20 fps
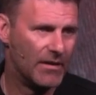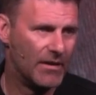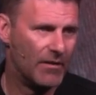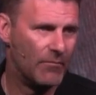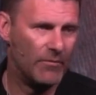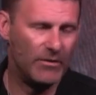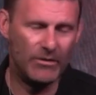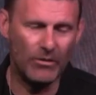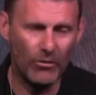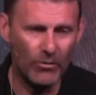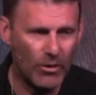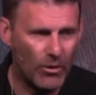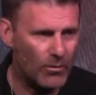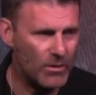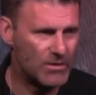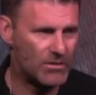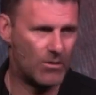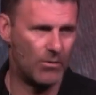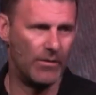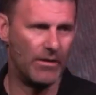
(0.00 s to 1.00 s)
and we don't know
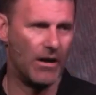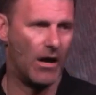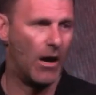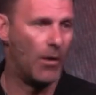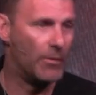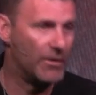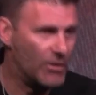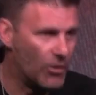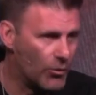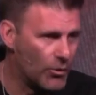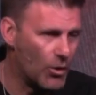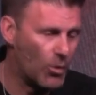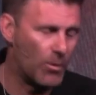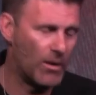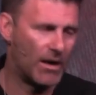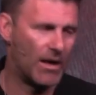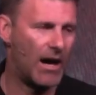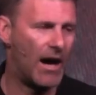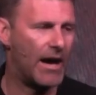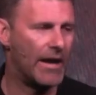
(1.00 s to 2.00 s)
what's going on, we don't know
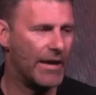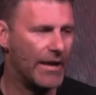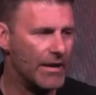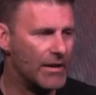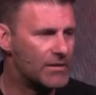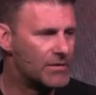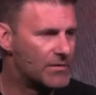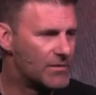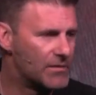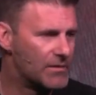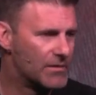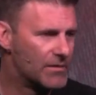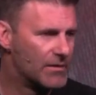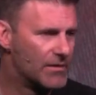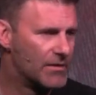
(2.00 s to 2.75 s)
where God is,